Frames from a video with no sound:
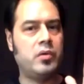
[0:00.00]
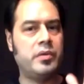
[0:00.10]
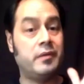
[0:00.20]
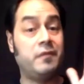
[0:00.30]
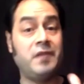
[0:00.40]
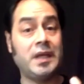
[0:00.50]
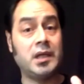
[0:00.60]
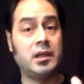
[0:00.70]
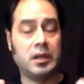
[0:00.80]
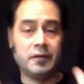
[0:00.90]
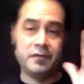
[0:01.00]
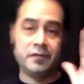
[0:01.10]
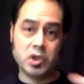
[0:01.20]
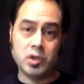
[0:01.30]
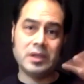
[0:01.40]
the feel of
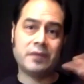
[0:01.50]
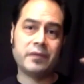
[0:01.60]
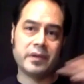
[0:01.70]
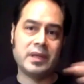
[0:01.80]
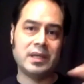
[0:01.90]
two different things